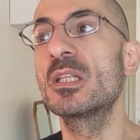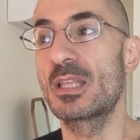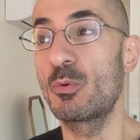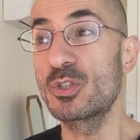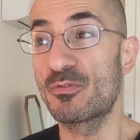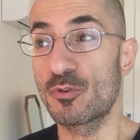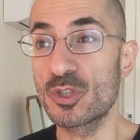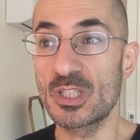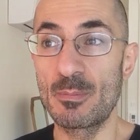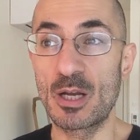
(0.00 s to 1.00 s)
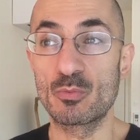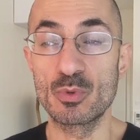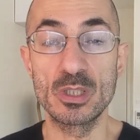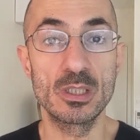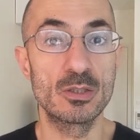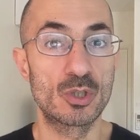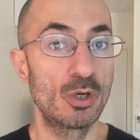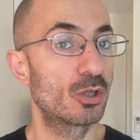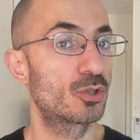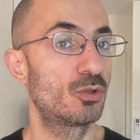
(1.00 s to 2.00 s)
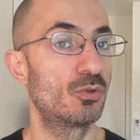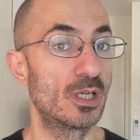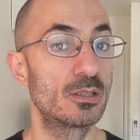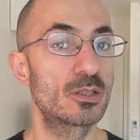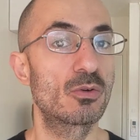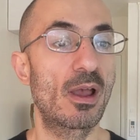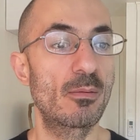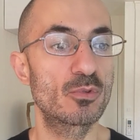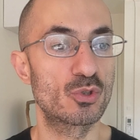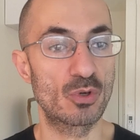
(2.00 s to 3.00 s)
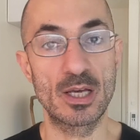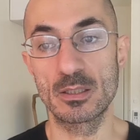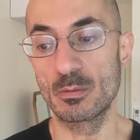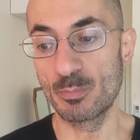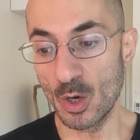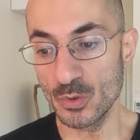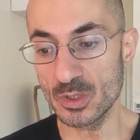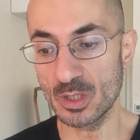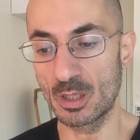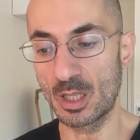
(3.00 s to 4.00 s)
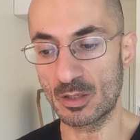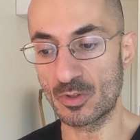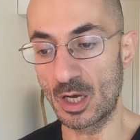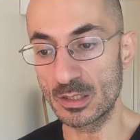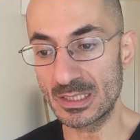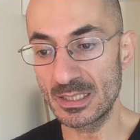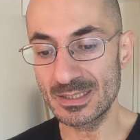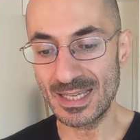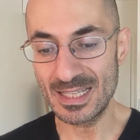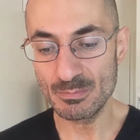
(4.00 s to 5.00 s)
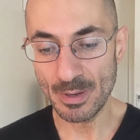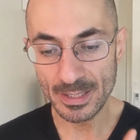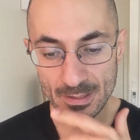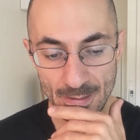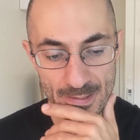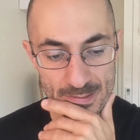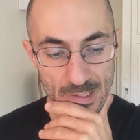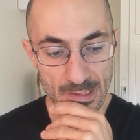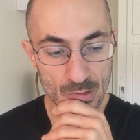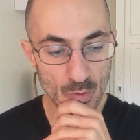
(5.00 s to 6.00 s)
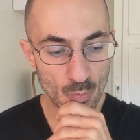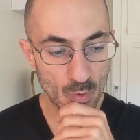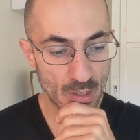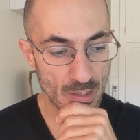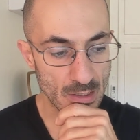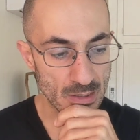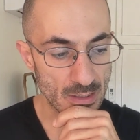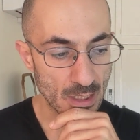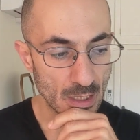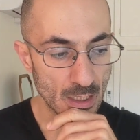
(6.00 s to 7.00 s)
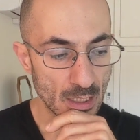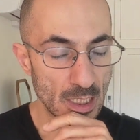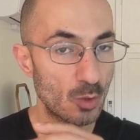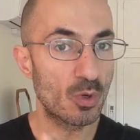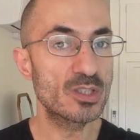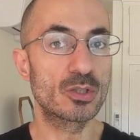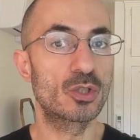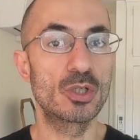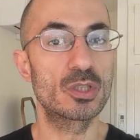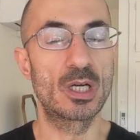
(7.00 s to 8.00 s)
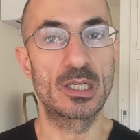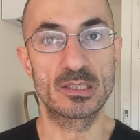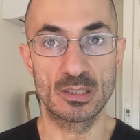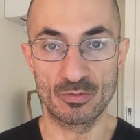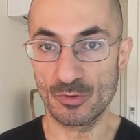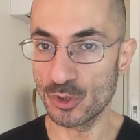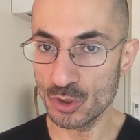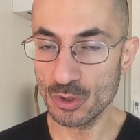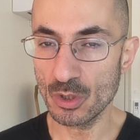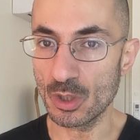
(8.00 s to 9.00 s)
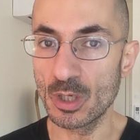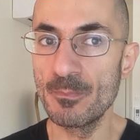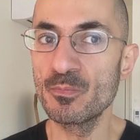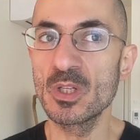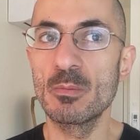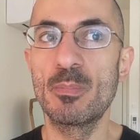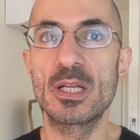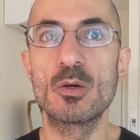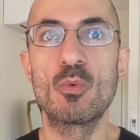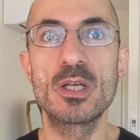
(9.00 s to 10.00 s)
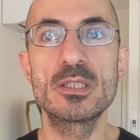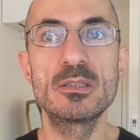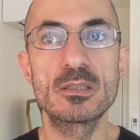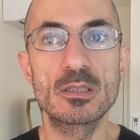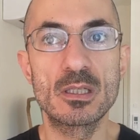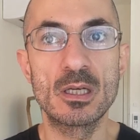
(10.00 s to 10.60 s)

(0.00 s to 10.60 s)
That was the first time I really took to Instagram to try to post a lot of content, and my content wasn't good content for sure, but it wasn't